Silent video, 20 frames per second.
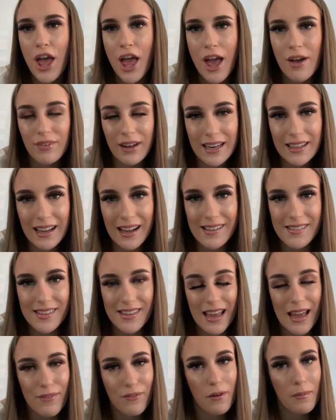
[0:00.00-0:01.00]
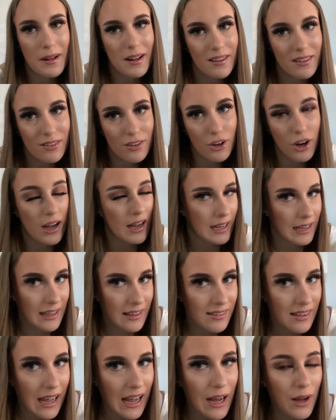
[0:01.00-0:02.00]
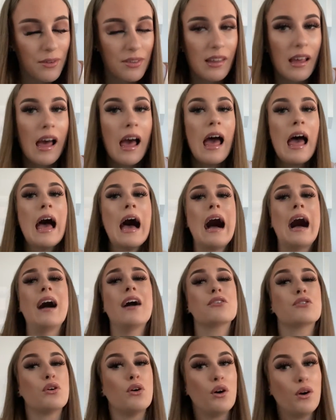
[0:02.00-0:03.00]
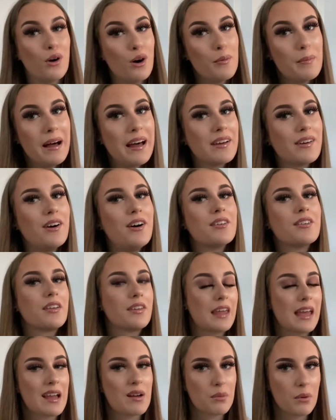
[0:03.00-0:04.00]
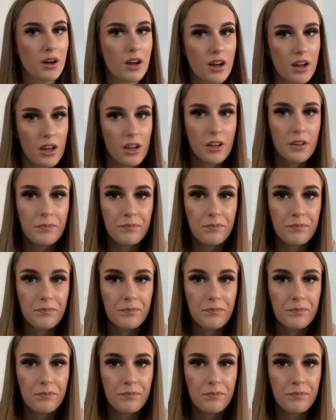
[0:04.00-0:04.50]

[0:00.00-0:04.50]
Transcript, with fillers: Valentine's Day for me and Scott at his house and oh my god they were